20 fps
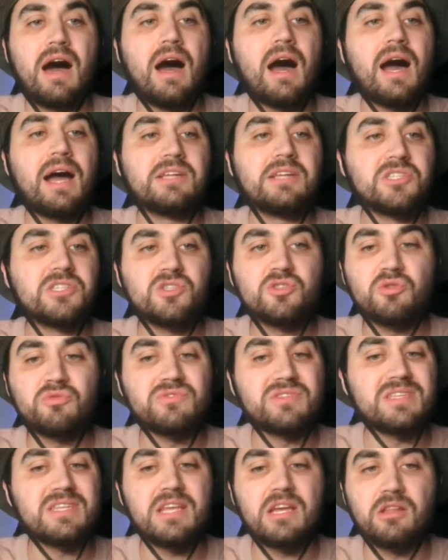I just don't
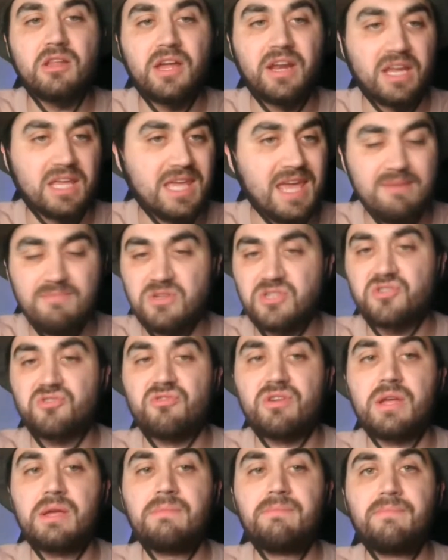see a lot of
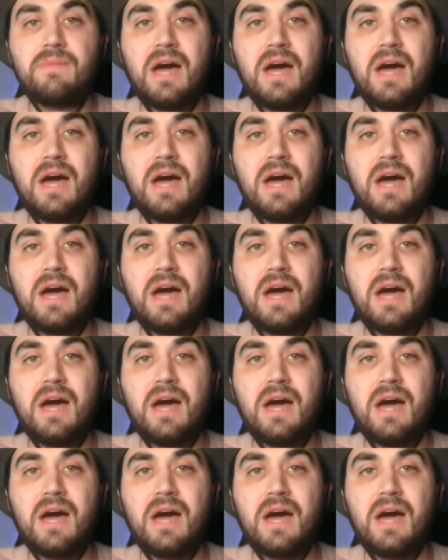chemistry.